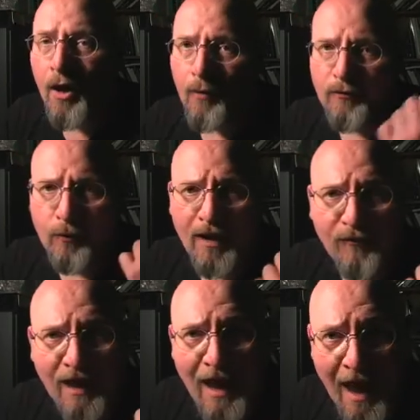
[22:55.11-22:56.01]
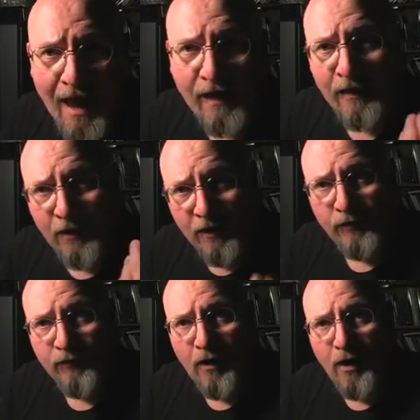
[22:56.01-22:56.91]
which is why I have a cat and not a
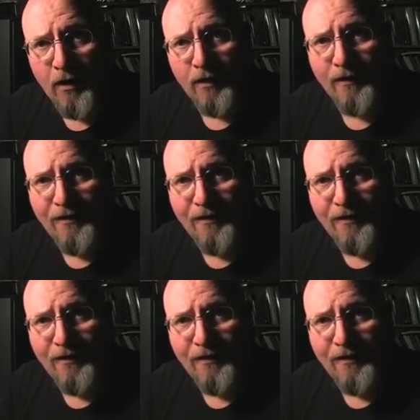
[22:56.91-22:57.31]
dog.